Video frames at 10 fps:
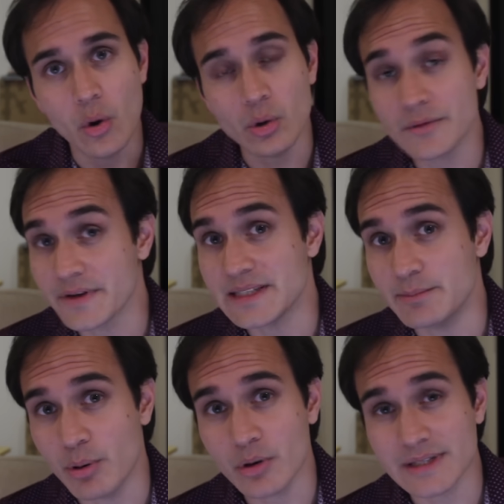all of his
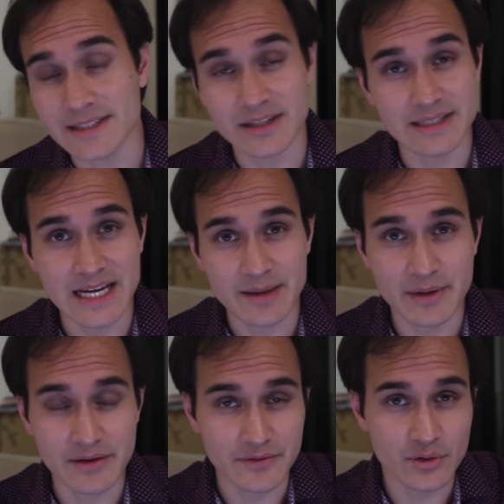books. It's going to take
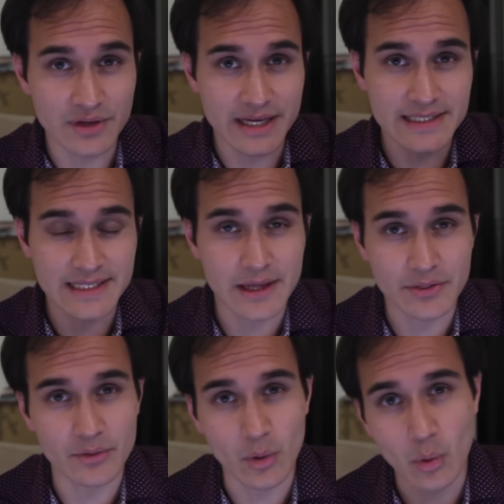me a few years to
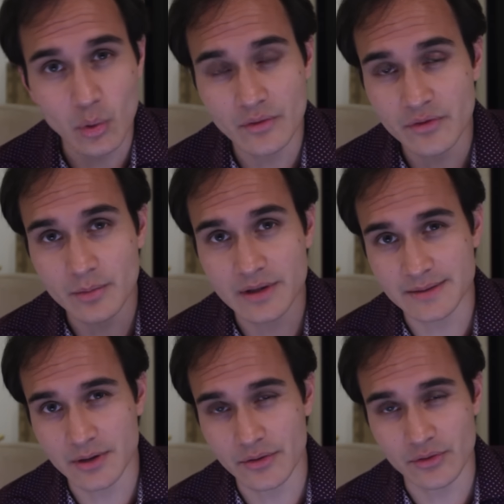get through all of them, because
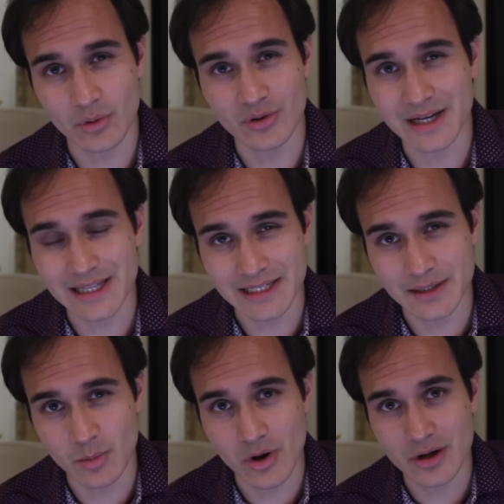I'm going through all the
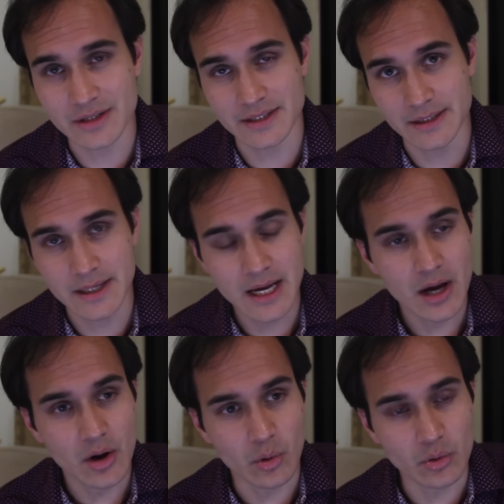collected works and
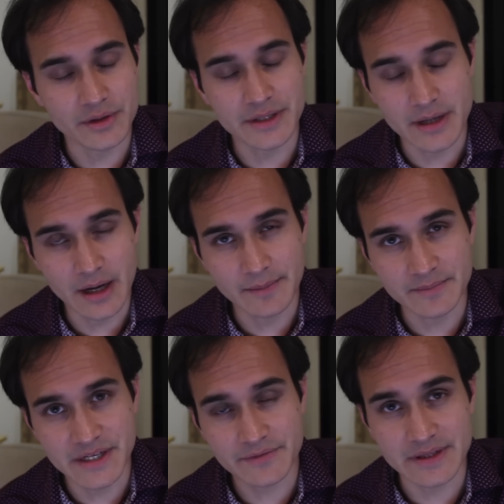all
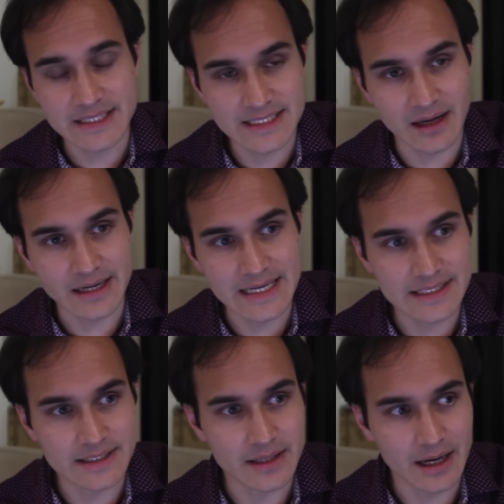the different
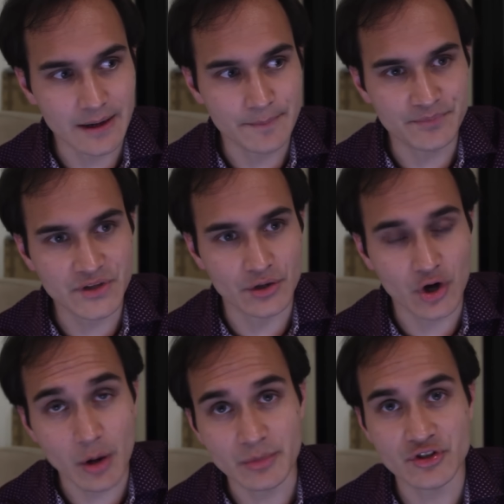studies,
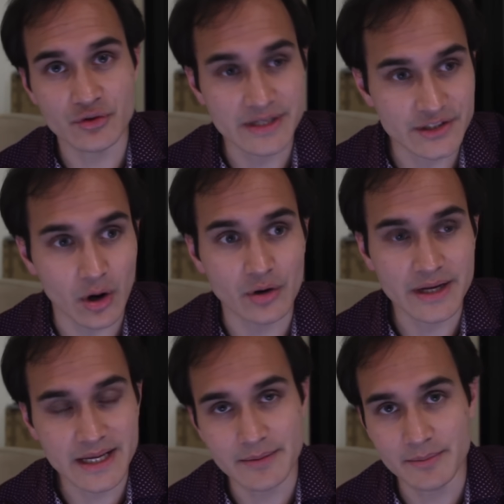commentaries on
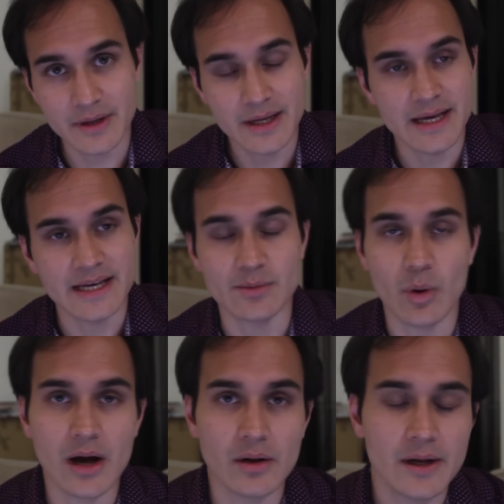him as
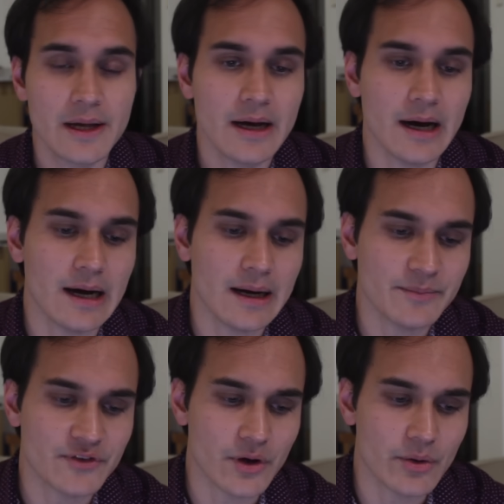well.
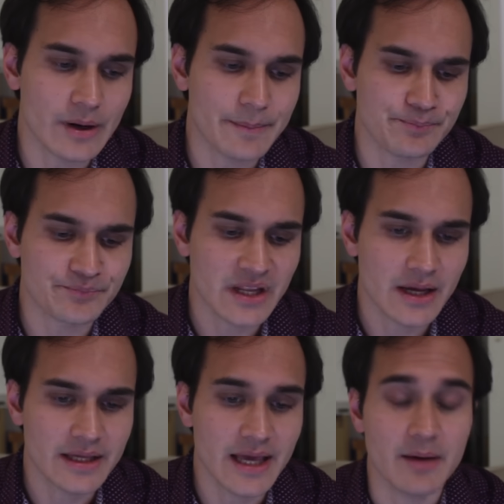
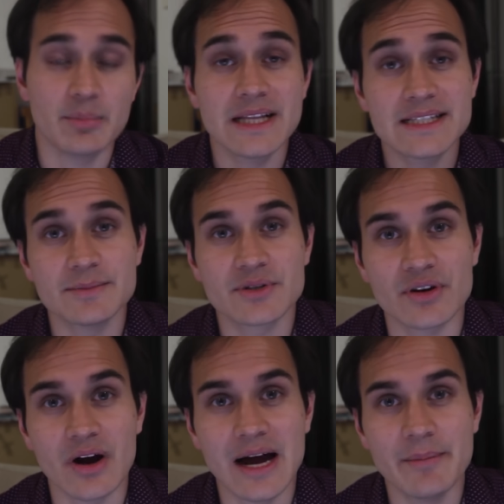Yeah, please
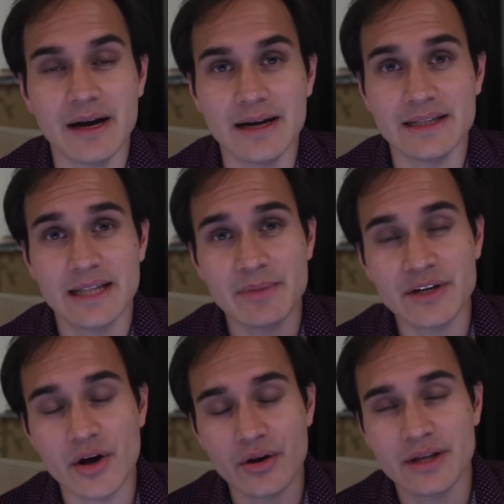subscribe. Let me
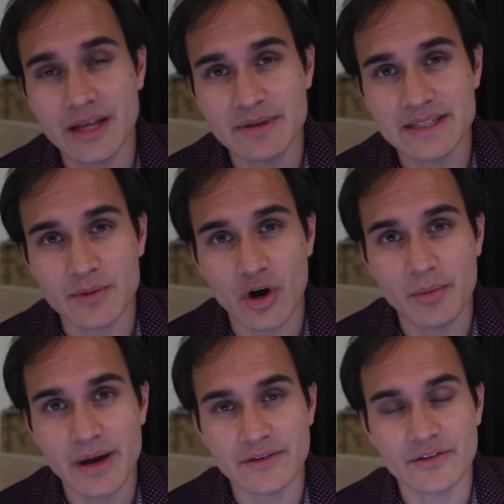know, give me some
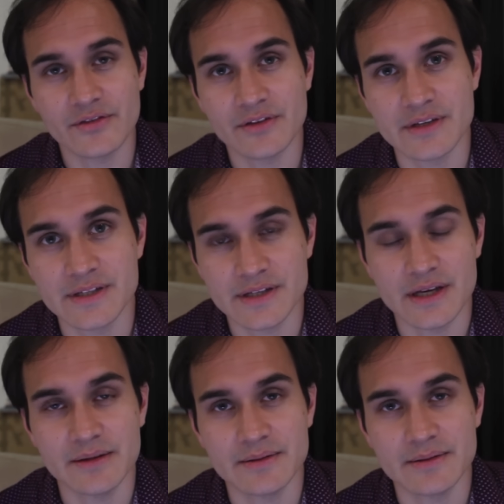comments. Just